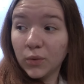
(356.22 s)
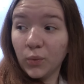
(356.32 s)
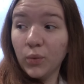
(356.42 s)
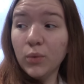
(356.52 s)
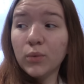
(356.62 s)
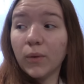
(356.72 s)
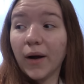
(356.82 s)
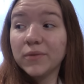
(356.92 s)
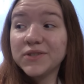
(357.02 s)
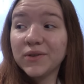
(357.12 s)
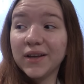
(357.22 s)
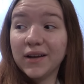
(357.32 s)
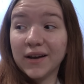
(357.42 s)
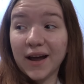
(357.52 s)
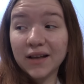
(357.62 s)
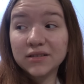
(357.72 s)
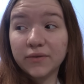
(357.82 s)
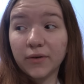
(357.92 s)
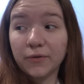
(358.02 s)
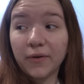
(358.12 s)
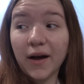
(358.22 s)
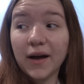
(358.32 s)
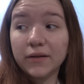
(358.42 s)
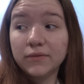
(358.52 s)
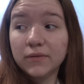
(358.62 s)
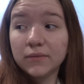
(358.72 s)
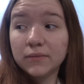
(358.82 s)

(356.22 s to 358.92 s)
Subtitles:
Ooh, I was only gonna ask for 5.